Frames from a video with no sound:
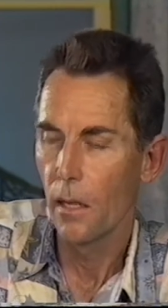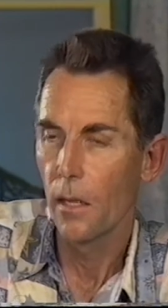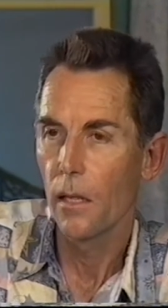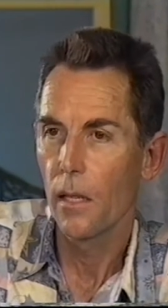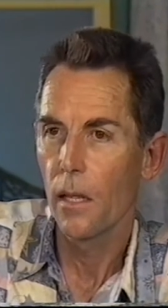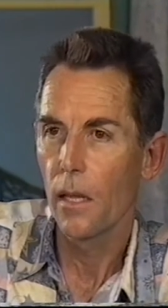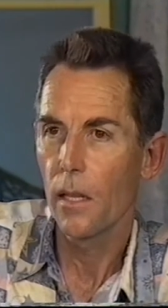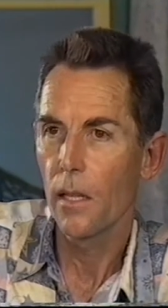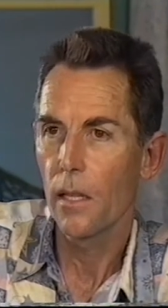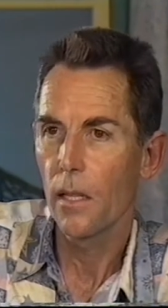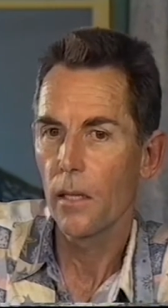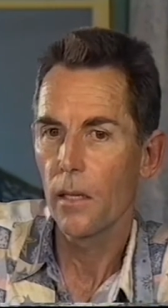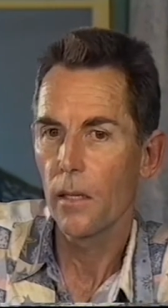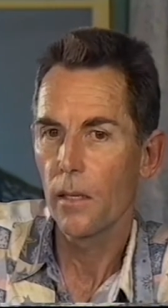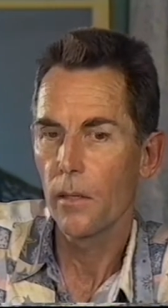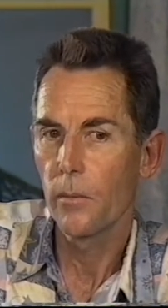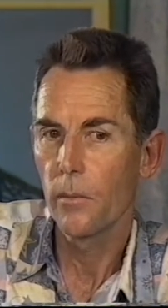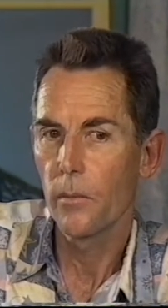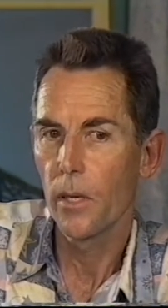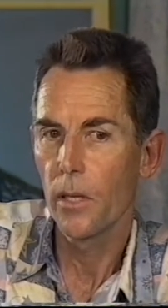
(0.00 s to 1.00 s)
Cathy,
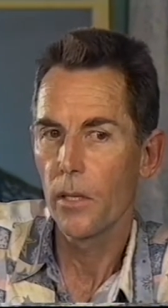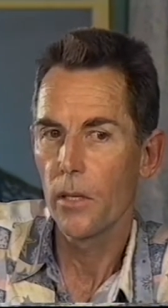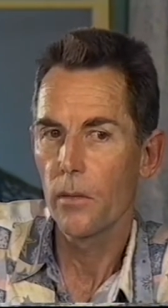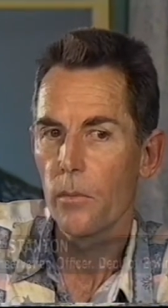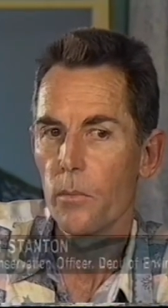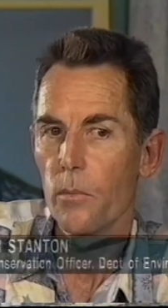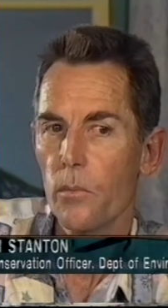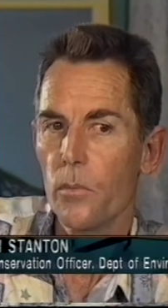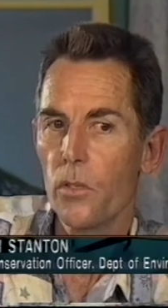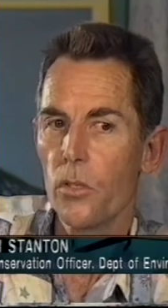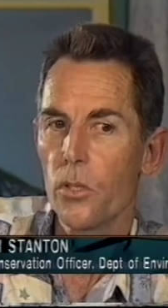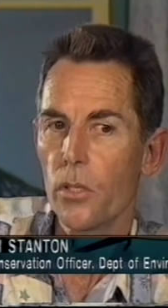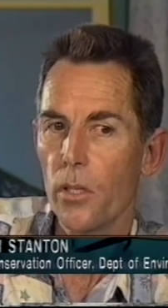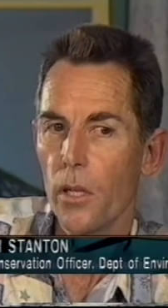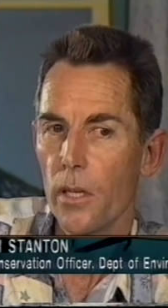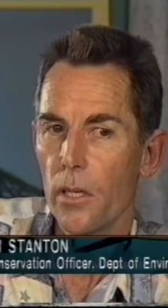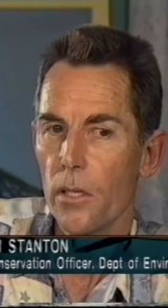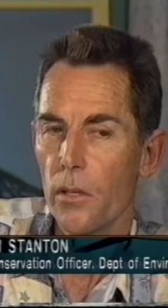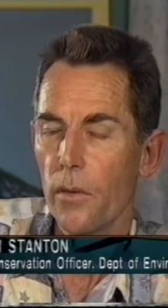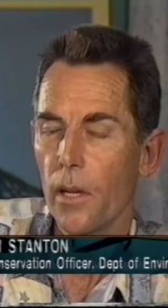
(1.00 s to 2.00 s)
in my
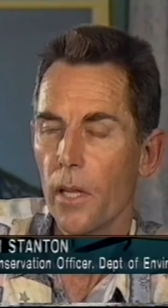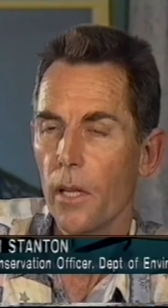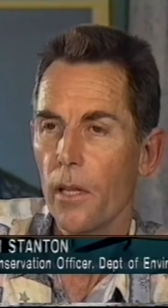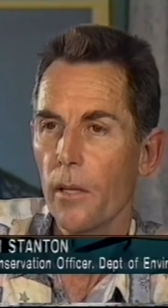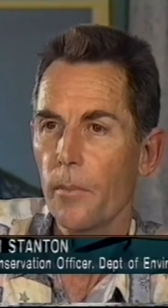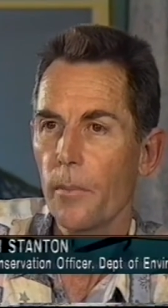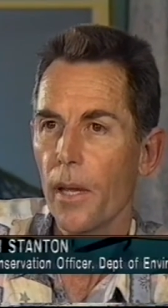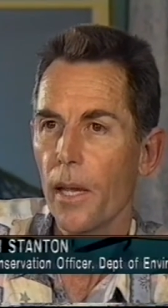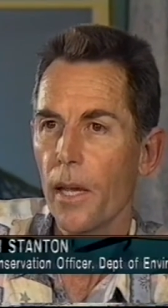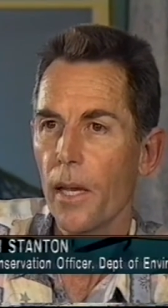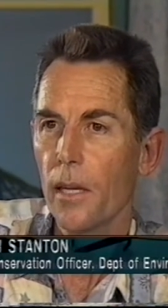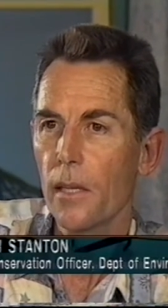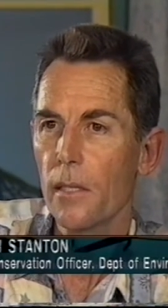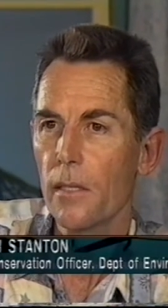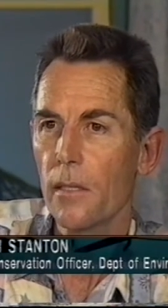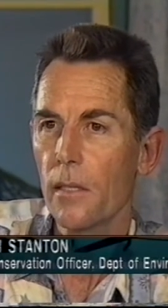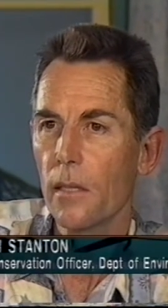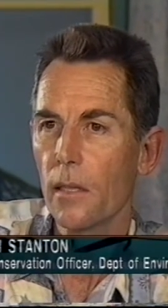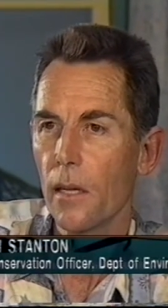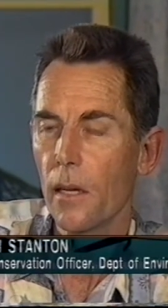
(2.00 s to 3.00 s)
journeys around the parks,
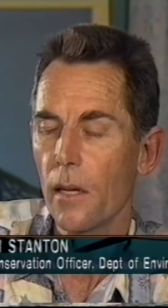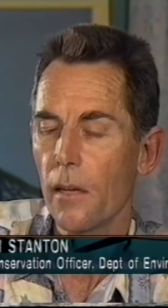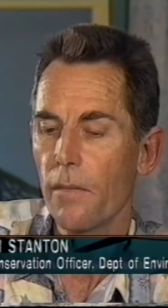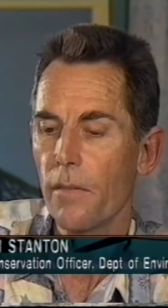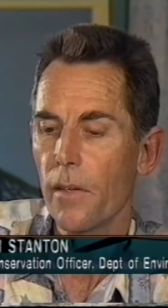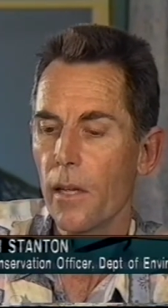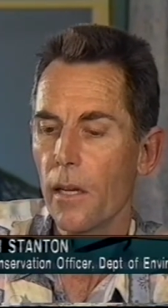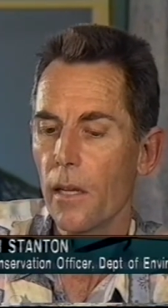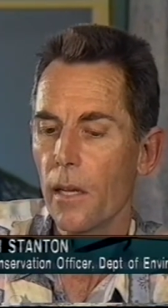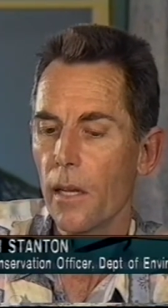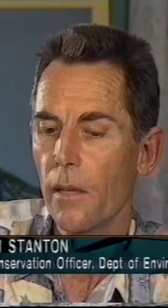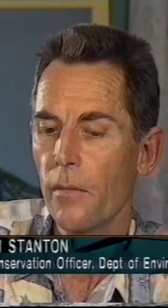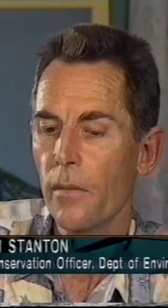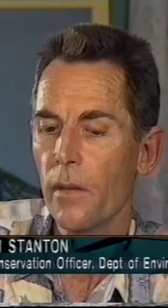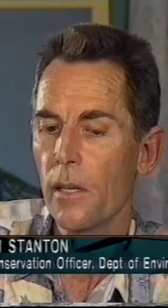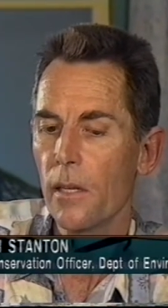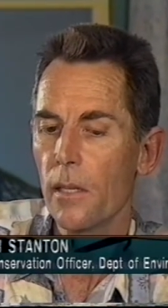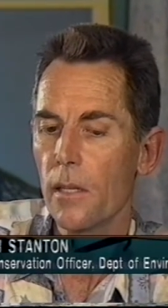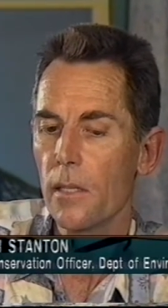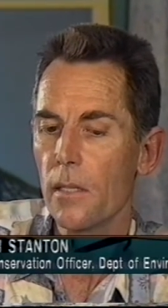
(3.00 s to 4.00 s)
I found
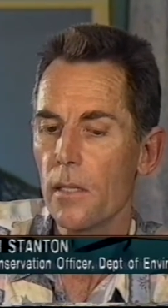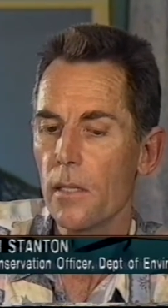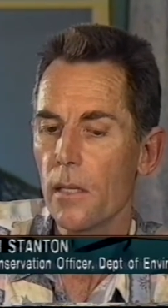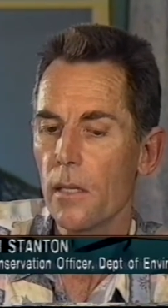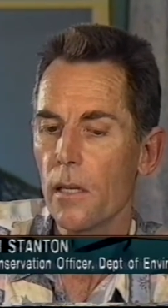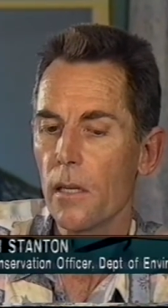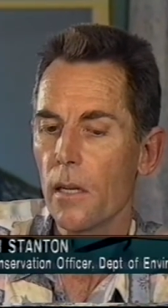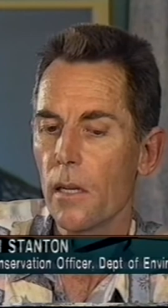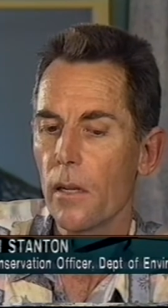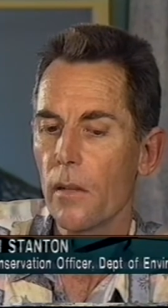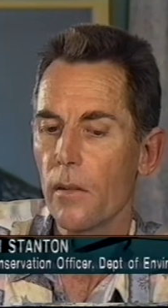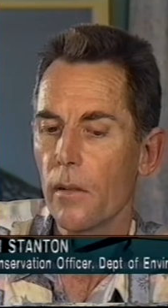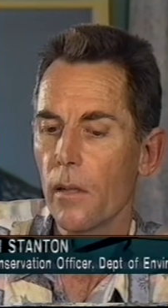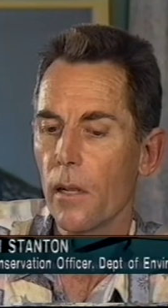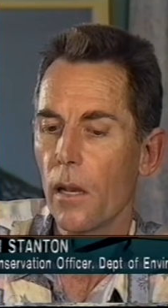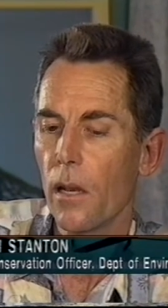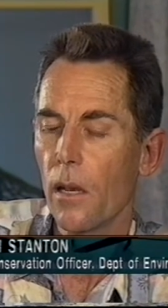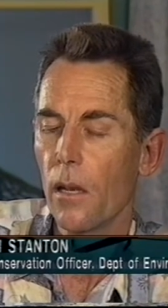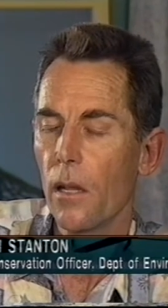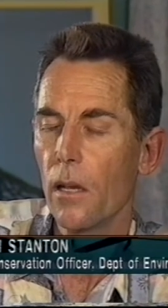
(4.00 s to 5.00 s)
evidence,
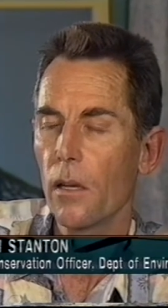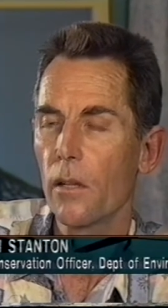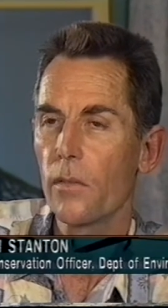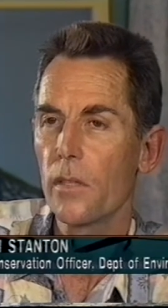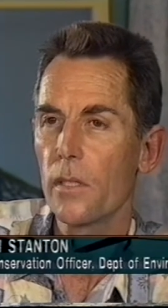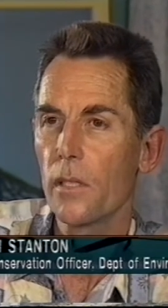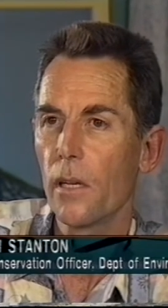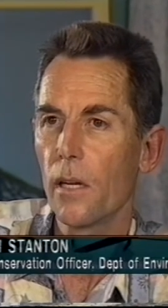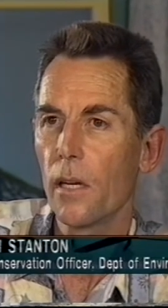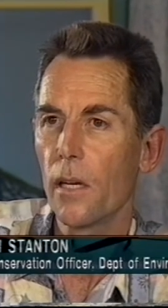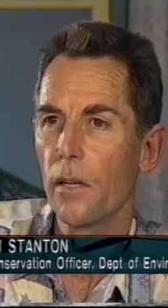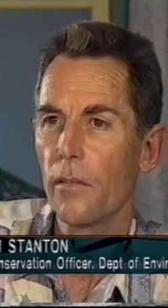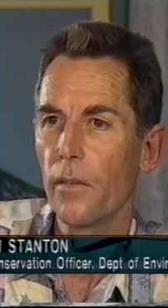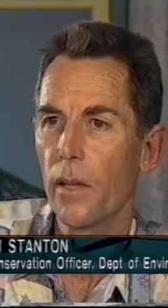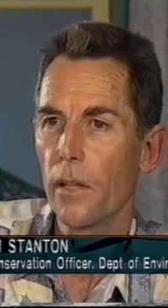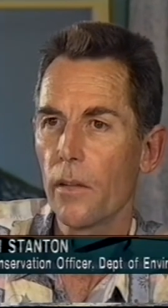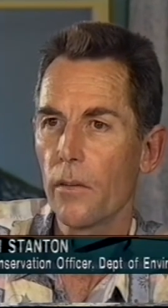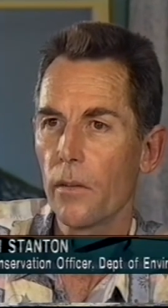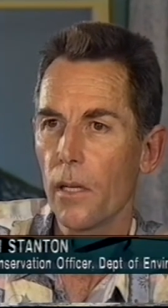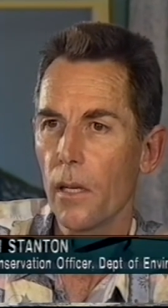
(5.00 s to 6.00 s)
a lot of sign of
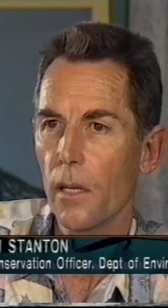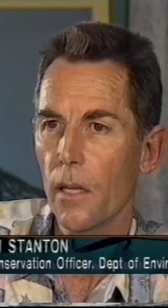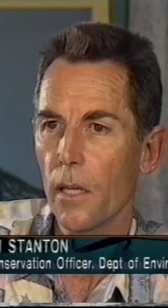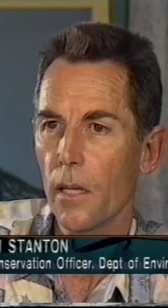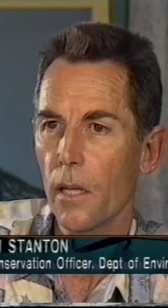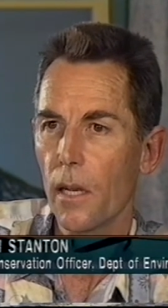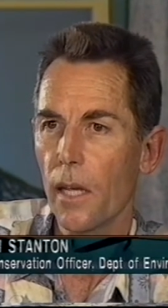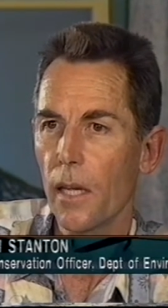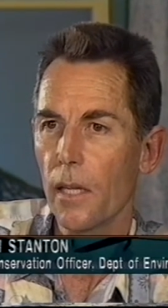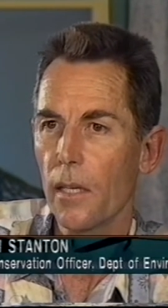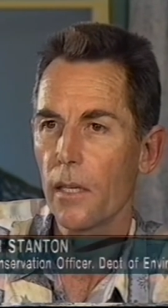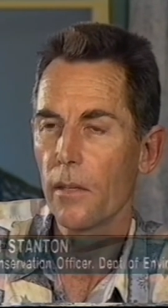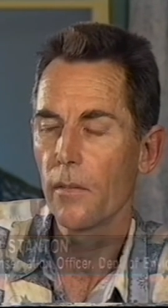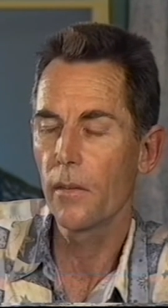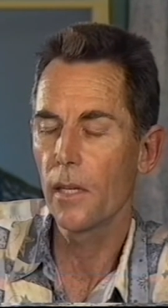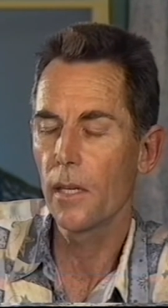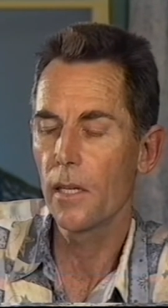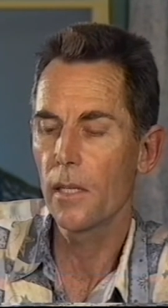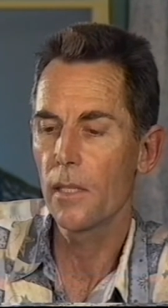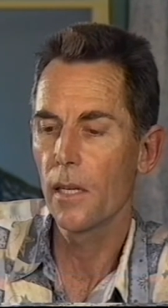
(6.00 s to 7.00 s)
other illegal
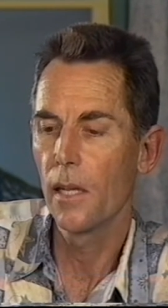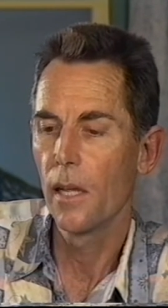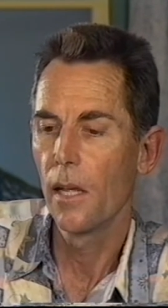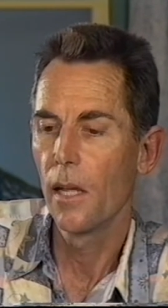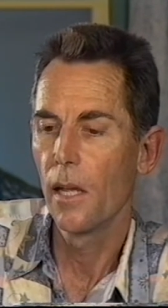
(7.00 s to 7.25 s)
activities.